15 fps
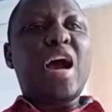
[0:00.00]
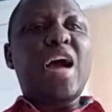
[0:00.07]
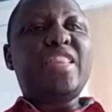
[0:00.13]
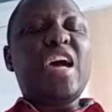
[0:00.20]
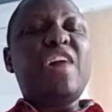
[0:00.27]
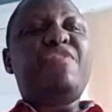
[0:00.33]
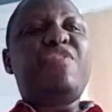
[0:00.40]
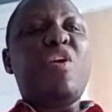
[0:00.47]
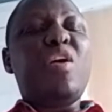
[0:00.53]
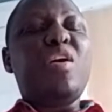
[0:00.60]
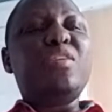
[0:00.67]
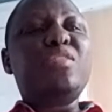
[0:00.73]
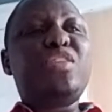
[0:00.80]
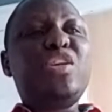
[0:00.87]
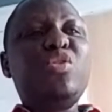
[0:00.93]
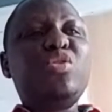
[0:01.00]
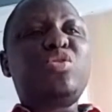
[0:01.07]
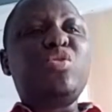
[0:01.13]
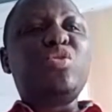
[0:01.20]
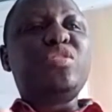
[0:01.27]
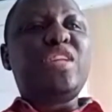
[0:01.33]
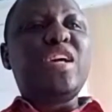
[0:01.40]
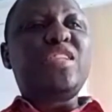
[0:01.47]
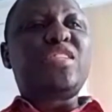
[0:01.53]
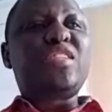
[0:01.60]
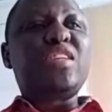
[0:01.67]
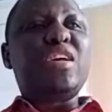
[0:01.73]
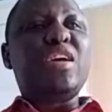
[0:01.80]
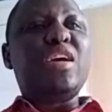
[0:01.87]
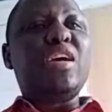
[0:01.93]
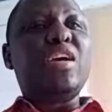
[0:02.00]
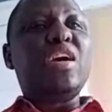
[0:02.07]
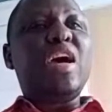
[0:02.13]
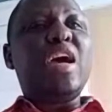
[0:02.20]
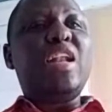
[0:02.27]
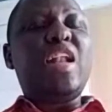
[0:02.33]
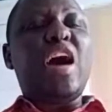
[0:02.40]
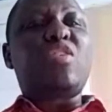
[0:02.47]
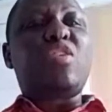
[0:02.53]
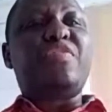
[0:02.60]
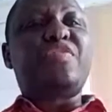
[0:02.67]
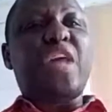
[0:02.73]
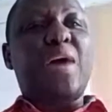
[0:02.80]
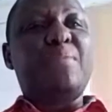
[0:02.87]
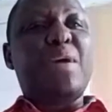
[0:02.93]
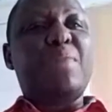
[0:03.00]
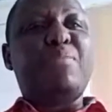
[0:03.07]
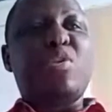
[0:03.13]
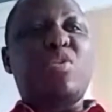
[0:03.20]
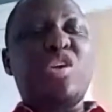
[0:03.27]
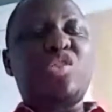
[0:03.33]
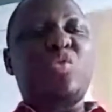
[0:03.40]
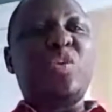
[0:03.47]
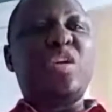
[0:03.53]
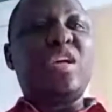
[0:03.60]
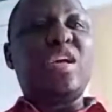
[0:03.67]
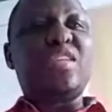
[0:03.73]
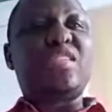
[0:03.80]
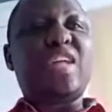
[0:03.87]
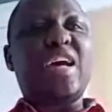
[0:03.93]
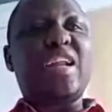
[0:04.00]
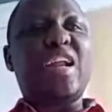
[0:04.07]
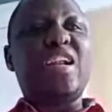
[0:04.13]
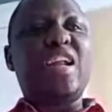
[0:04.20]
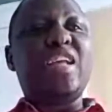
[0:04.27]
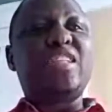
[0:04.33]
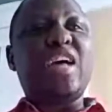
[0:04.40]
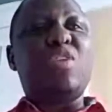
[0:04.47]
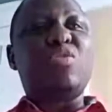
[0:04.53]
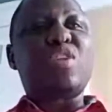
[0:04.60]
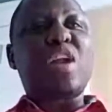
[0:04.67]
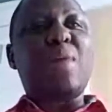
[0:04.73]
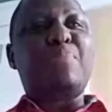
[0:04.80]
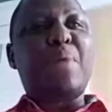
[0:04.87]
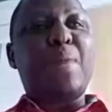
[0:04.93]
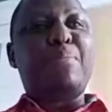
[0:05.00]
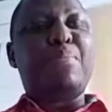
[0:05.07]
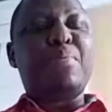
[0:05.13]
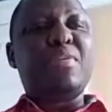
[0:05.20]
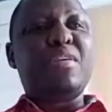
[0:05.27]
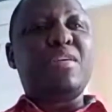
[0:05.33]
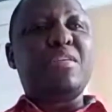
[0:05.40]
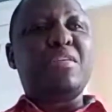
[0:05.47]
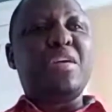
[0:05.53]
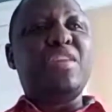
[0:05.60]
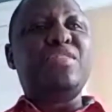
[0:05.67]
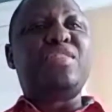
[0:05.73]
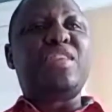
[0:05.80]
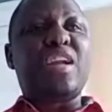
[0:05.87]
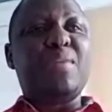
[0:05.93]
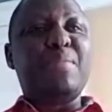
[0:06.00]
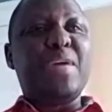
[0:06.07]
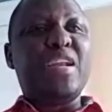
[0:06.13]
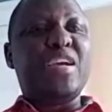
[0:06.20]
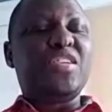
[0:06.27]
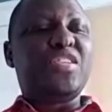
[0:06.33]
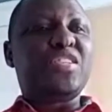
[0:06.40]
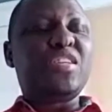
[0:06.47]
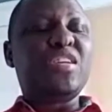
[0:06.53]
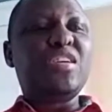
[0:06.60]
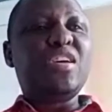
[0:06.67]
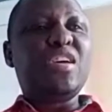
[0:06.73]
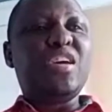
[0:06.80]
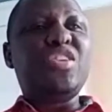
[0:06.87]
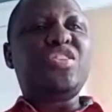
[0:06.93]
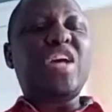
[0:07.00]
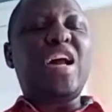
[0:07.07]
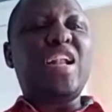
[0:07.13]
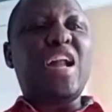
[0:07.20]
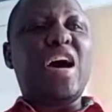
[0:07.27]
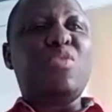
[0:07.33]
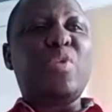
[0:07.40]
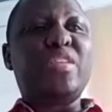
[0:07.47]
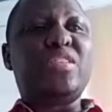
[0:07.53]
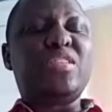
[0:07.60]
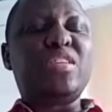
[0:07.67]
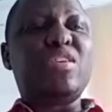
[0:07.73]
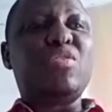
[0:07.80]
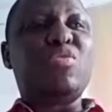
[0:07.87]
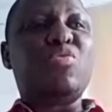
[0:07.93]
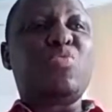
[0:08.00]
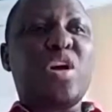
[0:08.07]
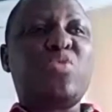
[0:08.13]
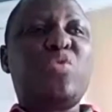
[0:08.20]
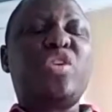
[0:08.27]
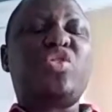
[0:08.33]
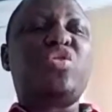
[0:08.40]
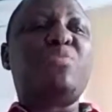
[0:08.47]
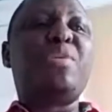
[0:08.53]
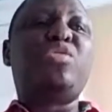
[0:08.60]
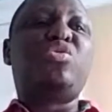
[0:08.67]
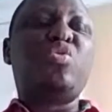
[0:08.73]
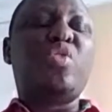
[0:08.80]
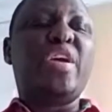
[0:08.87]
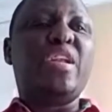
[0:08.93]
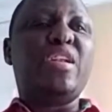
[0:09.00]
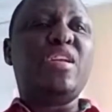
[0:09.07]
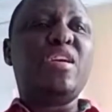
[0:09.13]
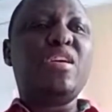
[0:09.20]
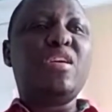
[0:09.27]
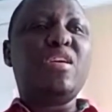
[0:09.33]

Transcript: And therefore, due to this lack of time and because we started late, I'll wrap up in 3 minutes, inshallah, with what we should be doing.